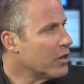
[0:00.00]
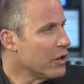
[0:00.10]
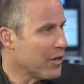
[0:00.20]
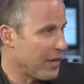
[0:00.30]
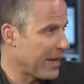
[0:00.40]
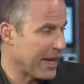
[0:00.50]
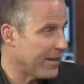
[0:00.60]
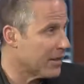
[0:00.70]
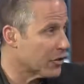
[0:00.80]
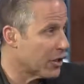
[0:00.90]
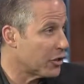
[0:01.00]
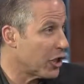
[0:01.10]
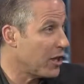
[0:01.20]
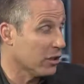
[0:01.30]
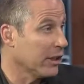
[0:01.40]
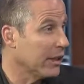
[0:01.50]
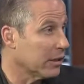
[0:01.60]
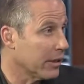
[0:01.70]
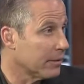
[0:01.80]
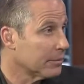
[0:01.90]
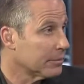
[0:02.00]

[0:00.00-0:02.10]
do you think anything's going to change legally?